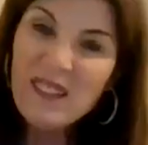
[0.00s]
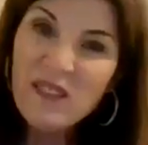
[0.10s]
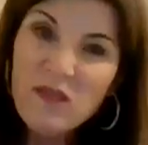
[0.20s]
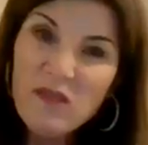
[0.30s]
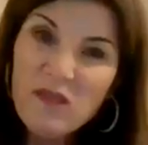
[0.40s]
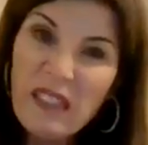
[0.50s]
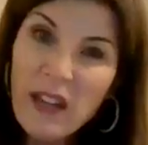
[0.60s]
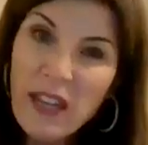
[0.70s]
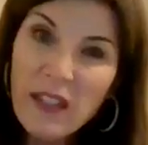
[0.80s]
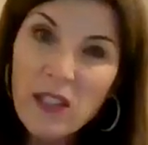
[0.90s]
a like
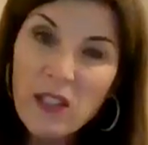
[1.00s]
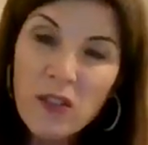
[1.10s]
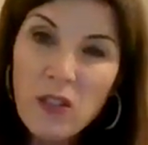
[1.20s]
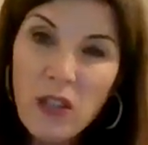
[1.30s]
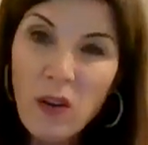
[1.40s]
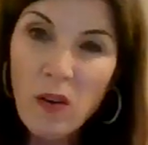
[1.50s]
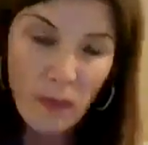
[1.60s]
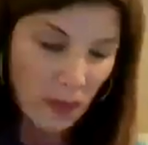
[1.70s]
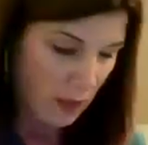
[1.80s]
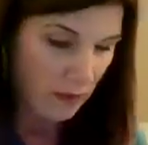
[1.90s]
red ears, so
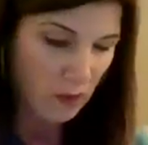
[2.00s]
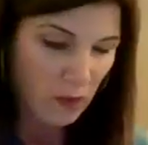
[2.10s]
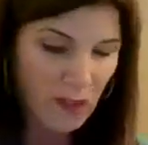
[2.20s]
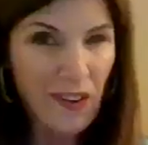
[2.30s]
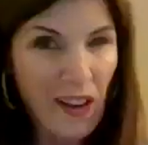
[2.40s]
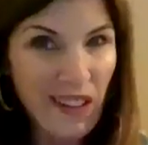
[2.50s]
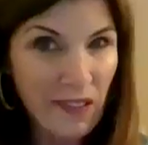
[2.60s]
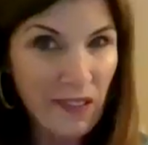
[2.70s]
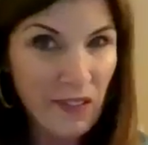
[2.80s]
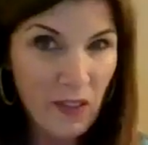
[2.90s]
I'm gonna, or red
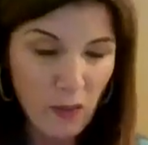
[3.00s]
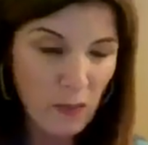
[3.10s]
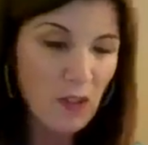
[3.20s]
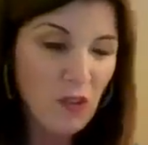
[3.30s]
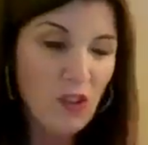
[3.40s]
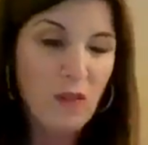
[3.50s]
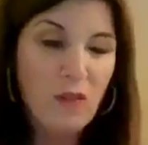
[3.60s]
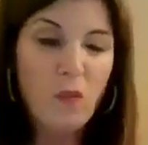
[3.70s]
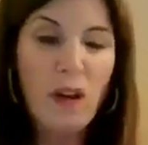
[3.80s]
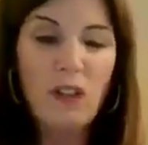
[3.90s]
antlers, so I'm gonna just
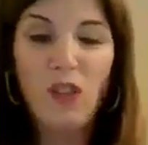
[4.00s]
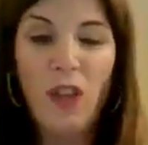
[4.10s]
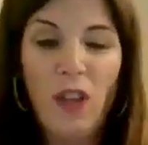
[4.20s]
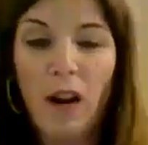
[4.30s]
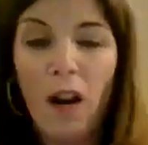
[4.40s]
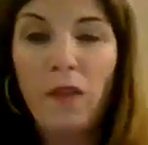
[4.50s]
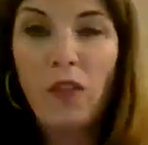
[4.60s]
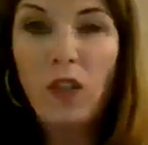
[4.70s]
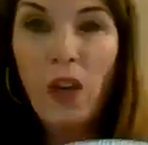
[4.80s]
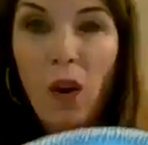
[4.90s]
wash that off.
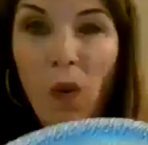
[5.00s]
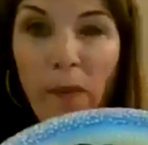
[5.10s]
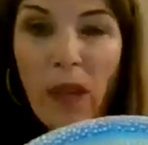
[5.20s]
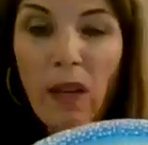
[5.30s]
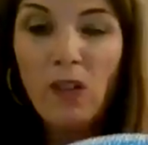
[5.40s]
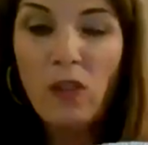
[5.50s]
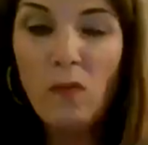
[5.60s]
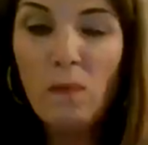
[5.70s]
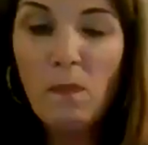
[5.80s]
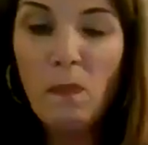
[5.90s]
So I'm gonna do
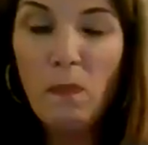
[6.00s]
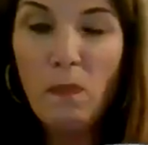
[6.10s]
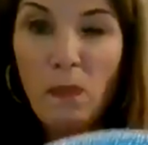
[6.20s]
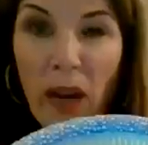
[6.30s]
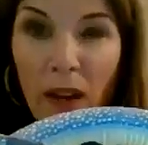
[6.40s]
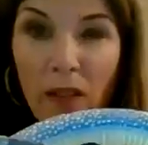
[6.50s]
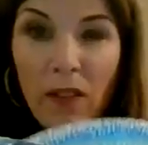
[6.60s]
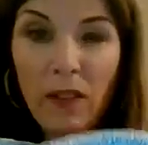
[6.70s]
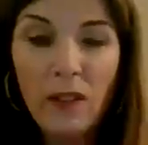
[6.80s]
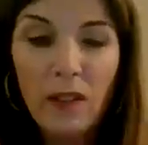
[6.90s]
brown
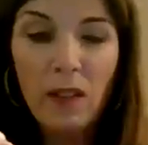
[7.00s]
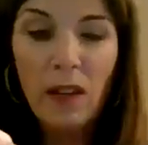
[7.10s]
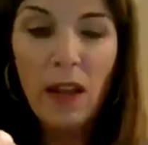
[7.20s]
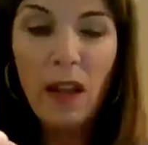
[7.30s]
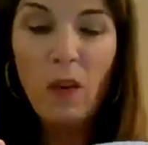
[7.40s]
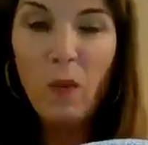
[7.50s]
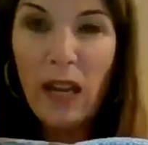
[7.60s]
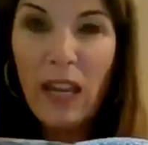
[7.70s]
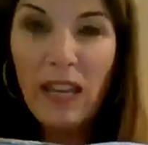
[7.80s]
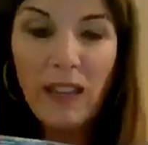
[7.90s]
and
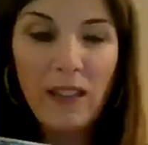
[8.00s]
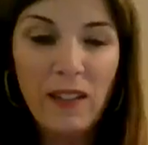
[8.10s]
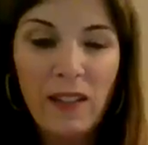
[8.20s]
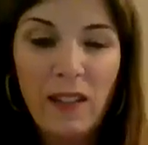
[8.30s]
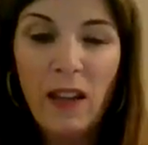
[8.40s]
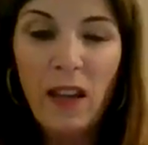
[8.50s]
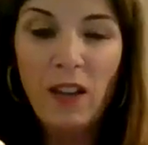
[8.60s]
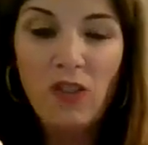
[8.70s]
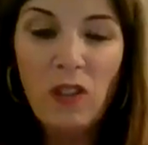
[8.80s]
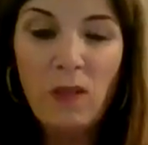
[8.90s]
white
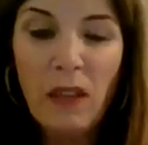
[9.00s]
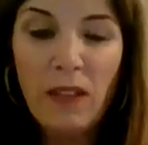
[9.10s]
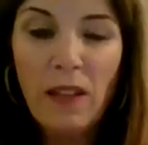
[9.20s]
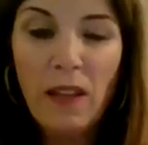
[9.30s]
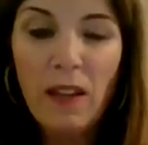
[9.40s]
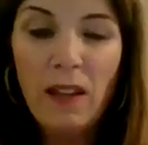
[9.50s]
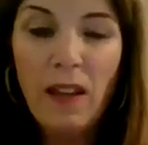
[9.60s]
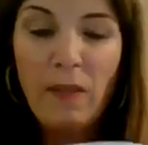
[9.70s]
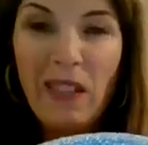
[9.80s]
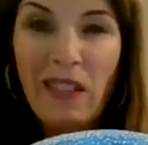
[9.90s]
and just mix it.
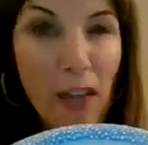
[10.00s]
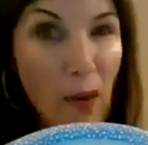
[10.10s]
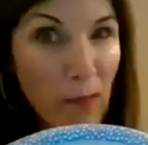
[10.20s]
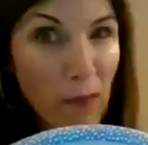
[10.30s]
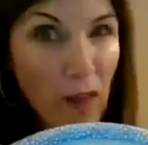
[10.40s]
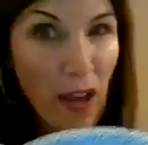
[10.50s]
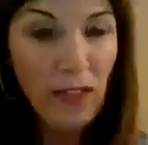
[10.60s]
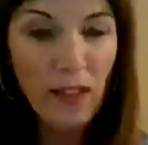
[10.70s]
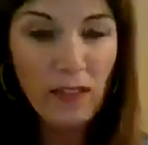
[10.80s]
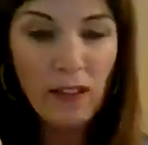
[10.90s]
And I'm gonna stay away from the red
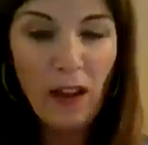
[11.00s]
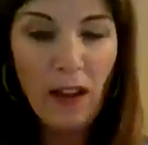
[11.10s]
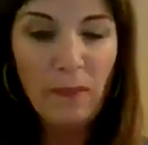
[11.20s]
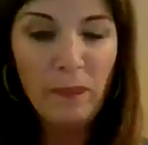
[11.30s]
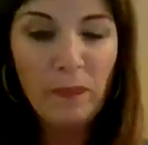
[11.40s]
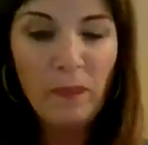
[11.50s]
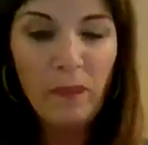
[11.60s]
this time. I'm